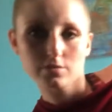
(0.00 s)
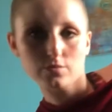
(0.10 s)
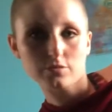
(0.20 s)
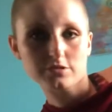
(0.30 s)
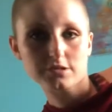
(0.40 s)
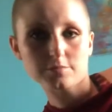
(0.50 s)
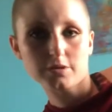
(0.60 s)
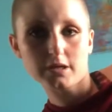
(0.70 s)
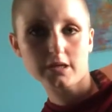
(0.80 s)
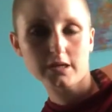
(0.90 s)
wants to
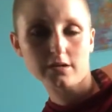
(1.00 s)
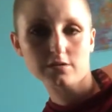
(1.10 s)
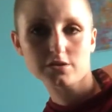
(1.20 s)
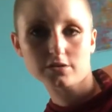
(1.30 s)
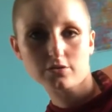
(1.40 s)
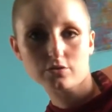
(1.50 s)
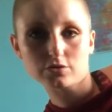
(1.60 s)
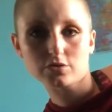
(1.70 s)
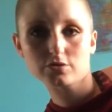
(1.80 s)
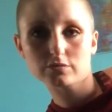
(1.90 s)
be here so that you're
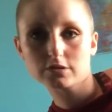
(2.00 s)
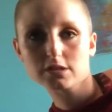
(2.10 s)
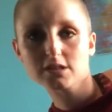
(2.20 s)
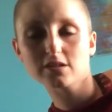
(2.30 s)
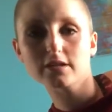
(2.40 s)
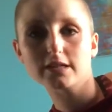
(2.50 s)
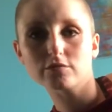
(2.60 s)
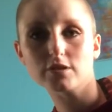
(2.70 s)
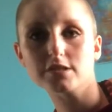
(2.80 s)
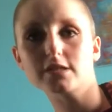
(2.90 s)
just slightly
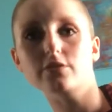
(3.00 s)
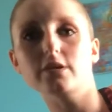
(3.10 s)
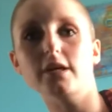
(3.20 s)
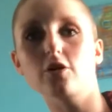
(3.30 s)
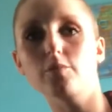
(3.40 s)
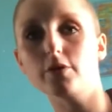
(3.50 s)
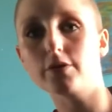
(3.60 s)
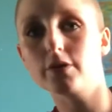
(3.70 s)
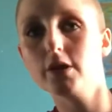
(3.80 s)
resting on the elbow.